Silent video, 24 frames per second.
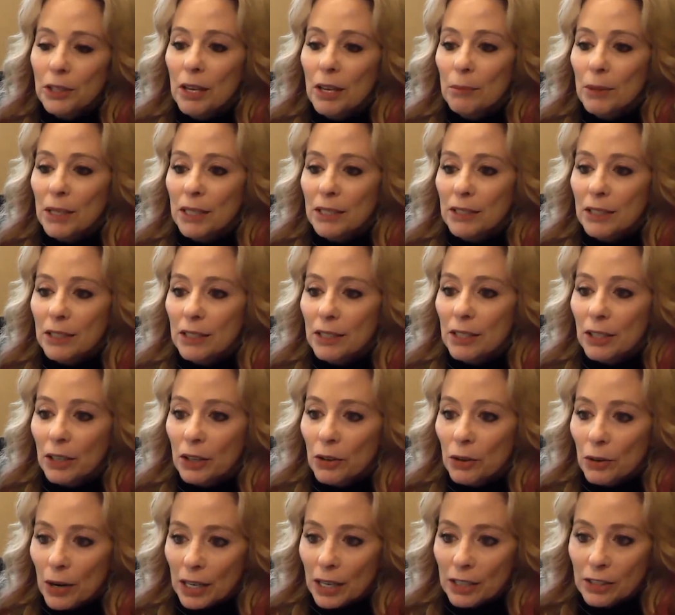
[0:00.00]
put them into the
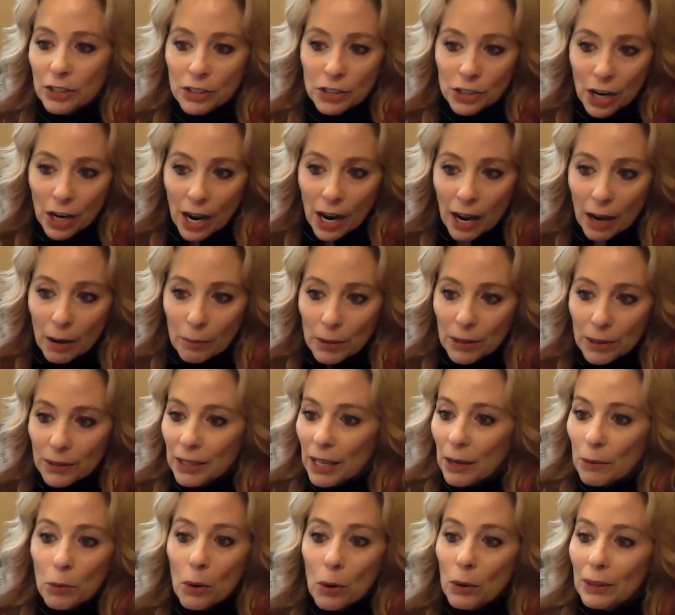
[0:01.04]
correct job,
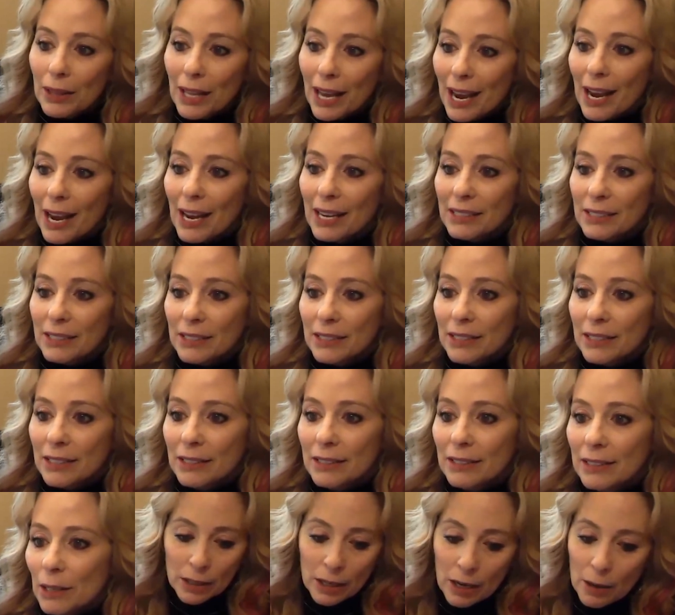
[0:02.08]
they won't last.
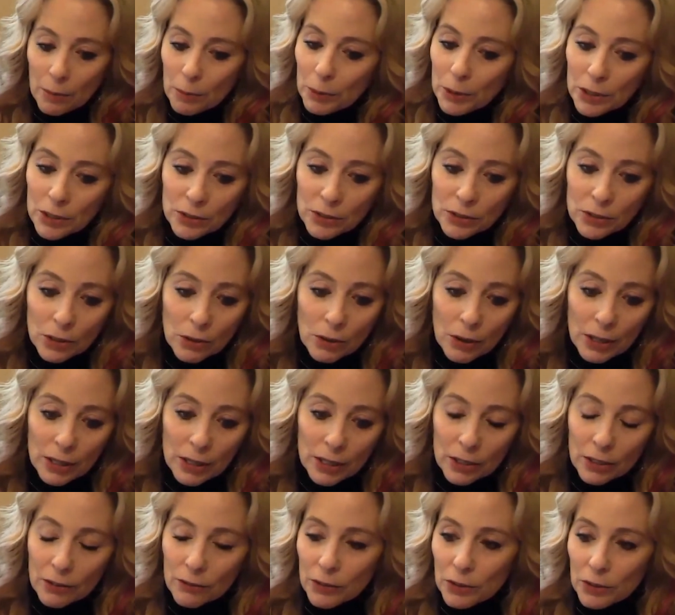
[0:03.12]
A couple years ago, I
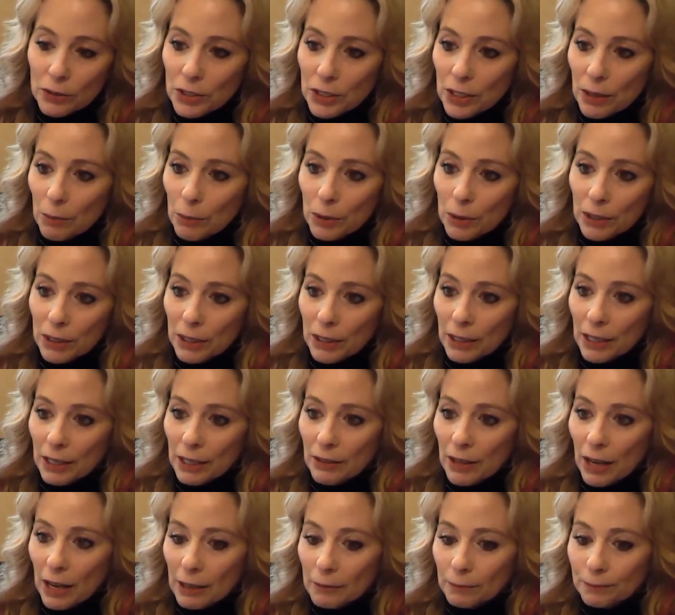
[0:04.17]
interviewed someone and
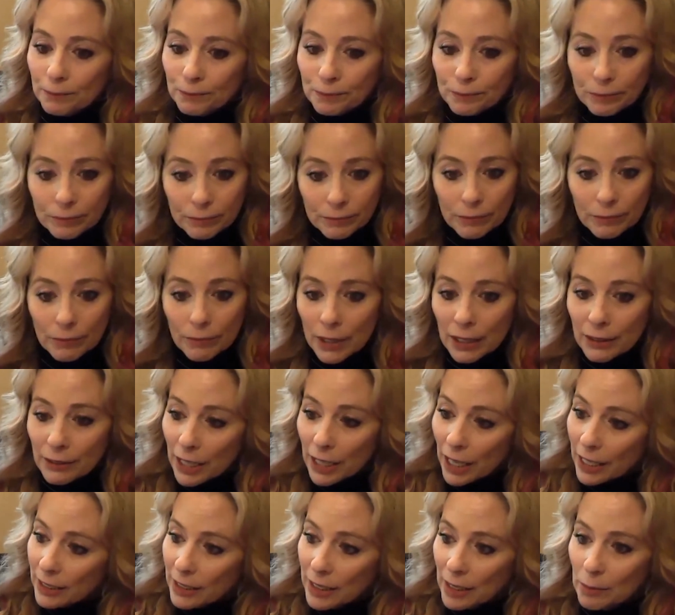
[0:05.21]
I thought,
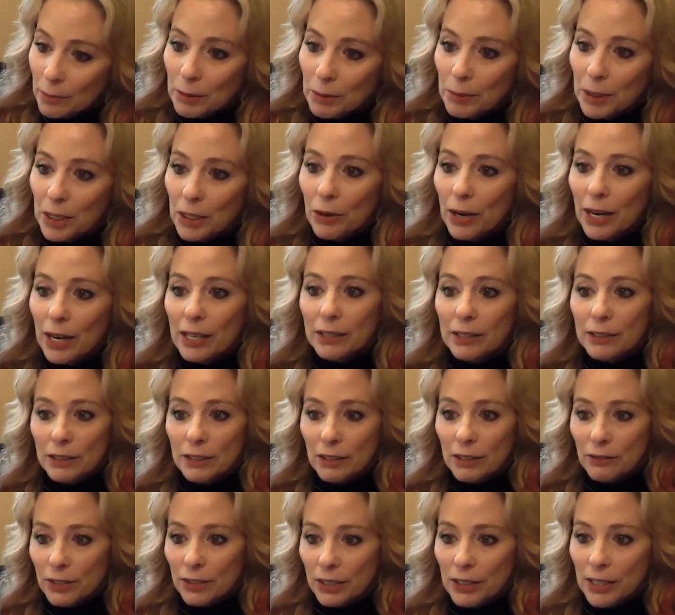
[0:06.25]
they seem to be great.
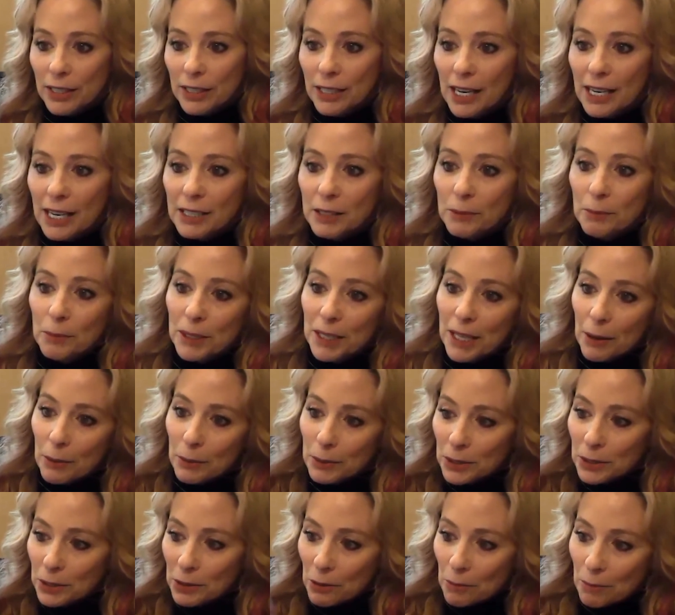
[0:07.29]
They're very nice, but
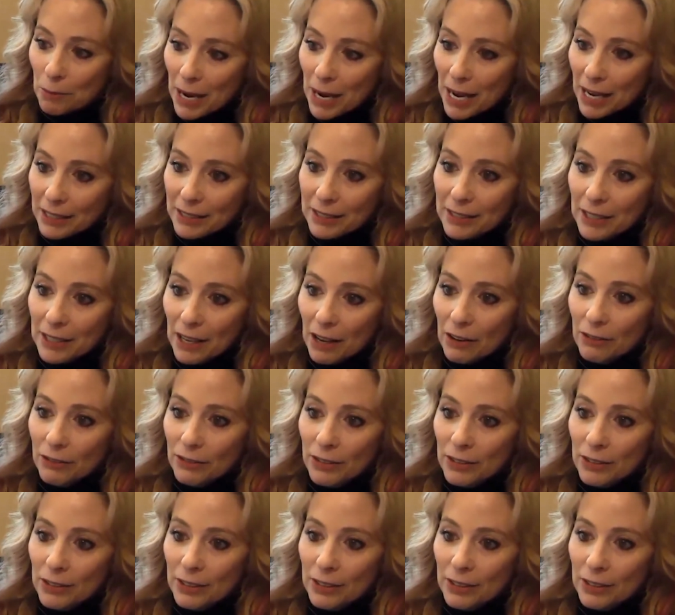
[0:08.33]
that was their mask self.